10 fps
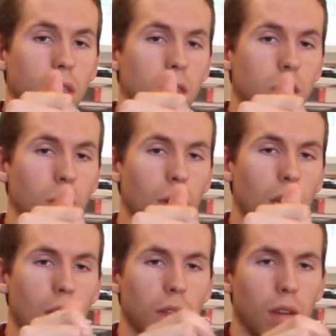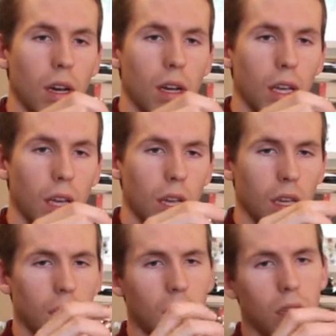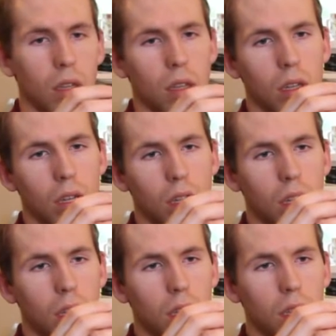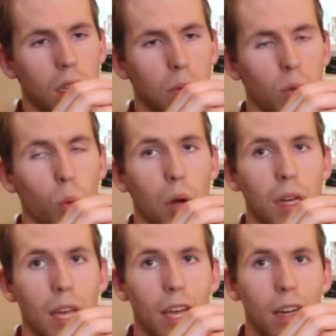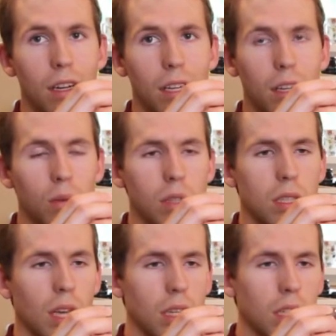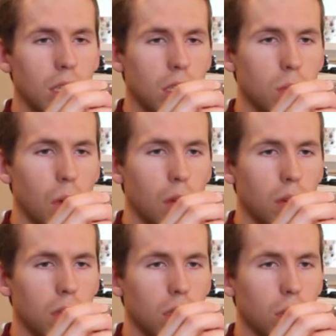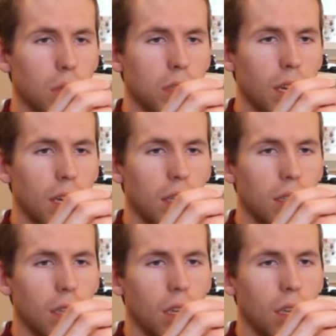So right now I've got a number 1 head on here, which is actually a smaller than normal size.